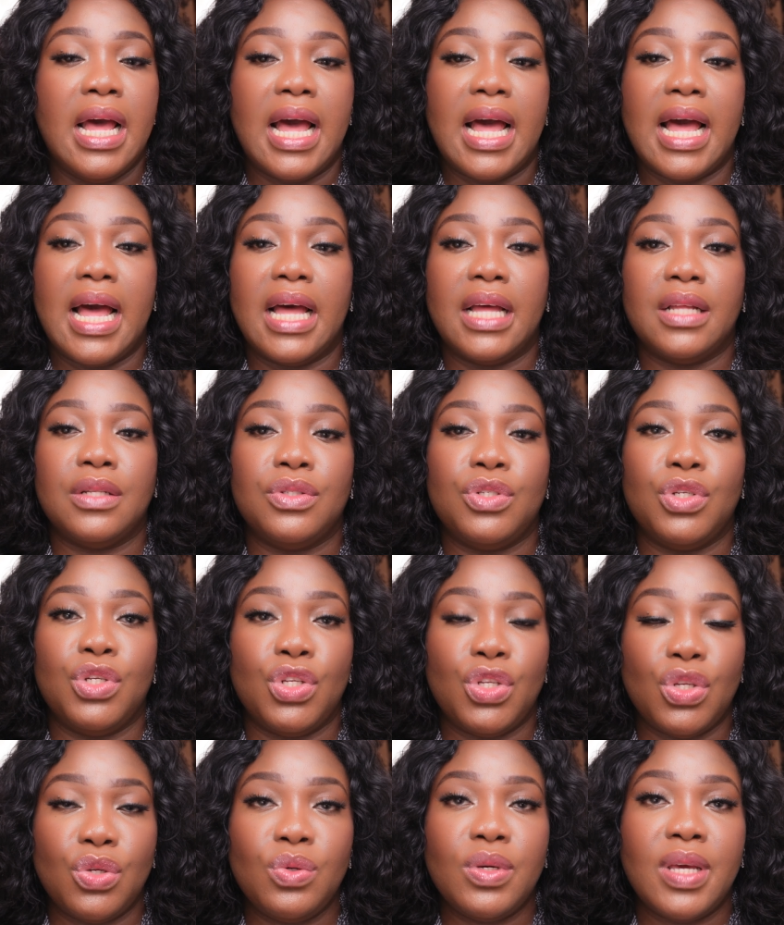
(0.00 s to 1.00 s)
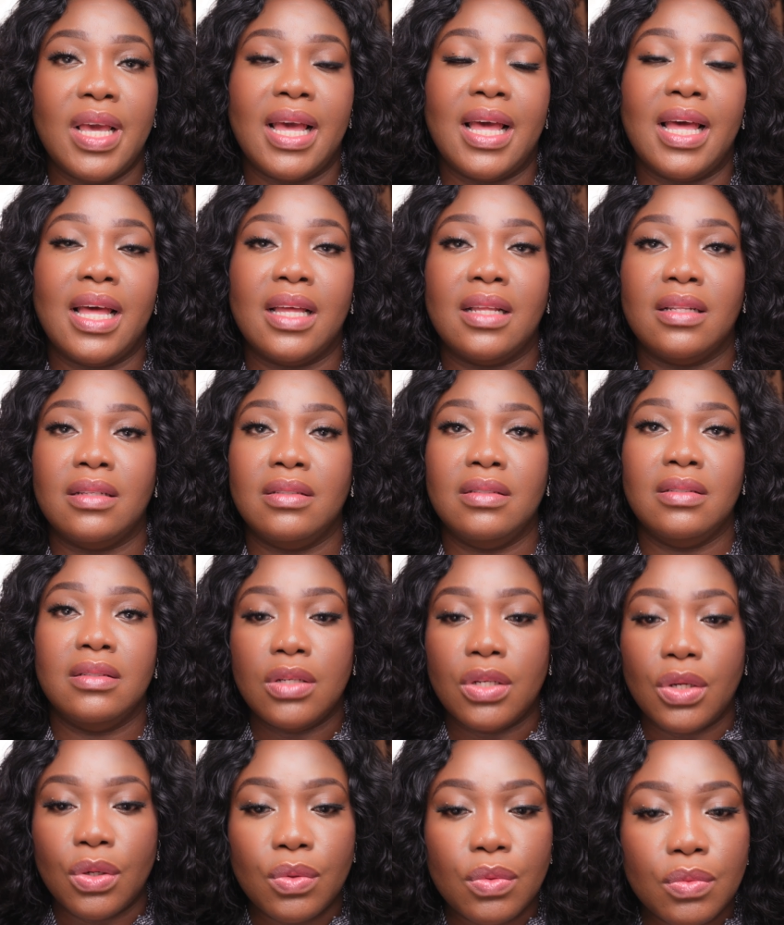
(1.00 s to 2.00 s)
And you can,
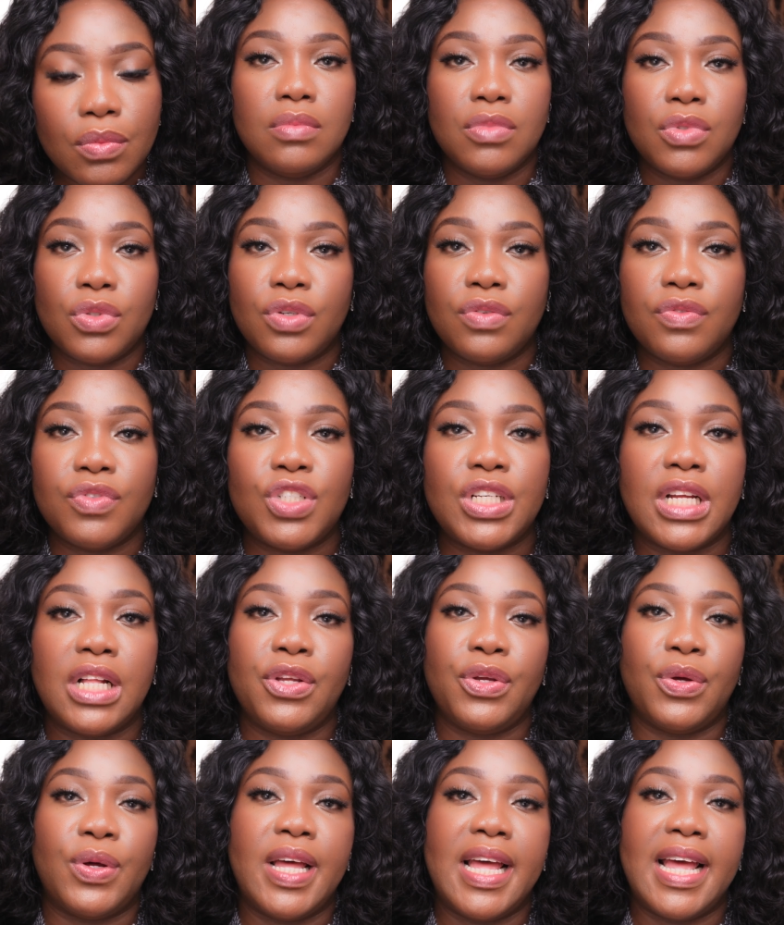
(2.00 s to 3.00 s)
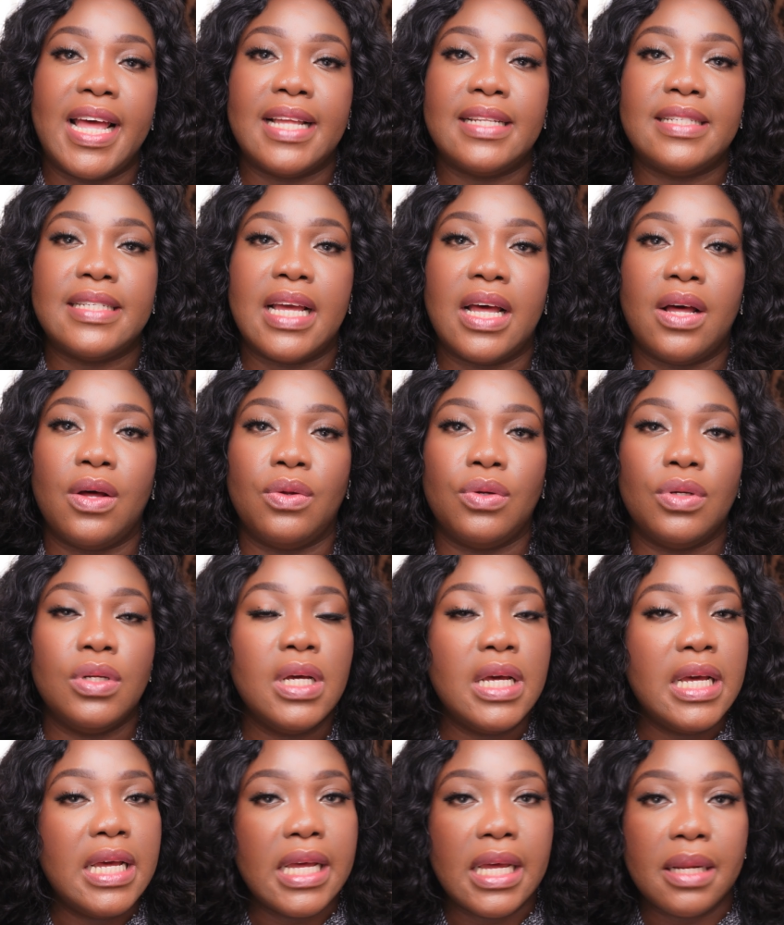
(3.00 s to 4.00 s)
sort of gel your hair down
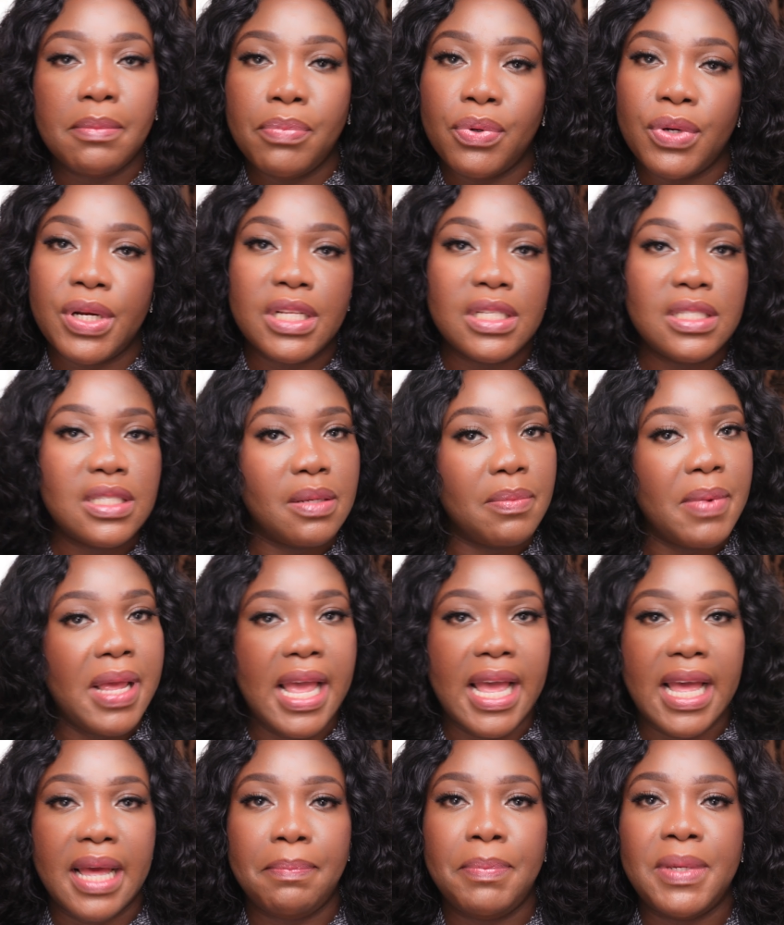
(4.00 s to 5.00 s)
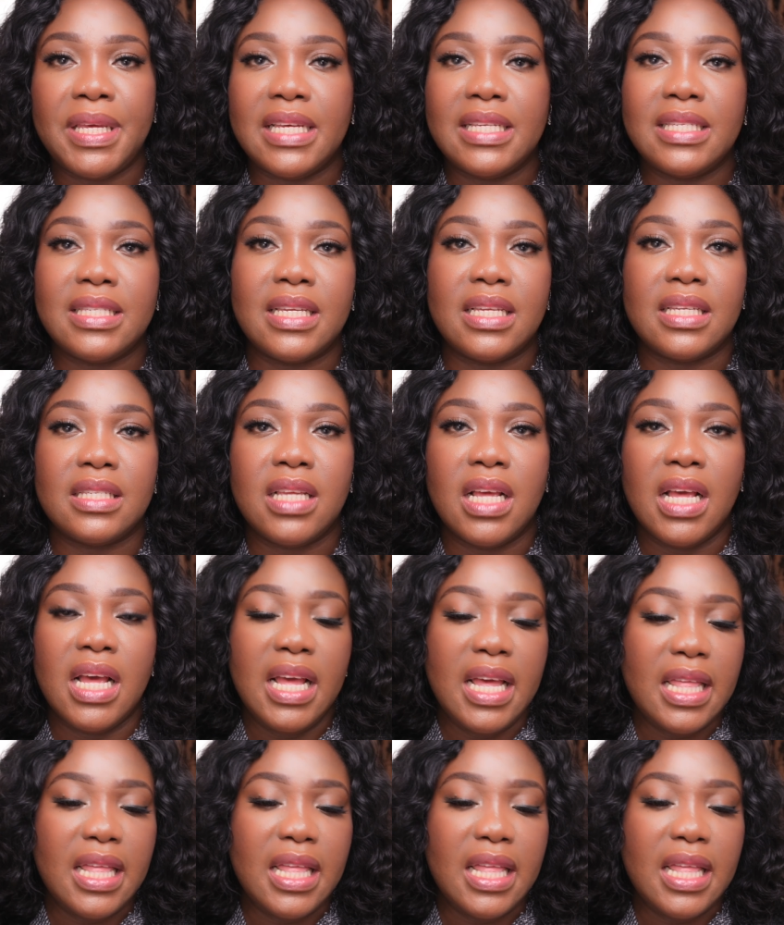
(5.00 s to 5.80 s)
and put in some hair pieces.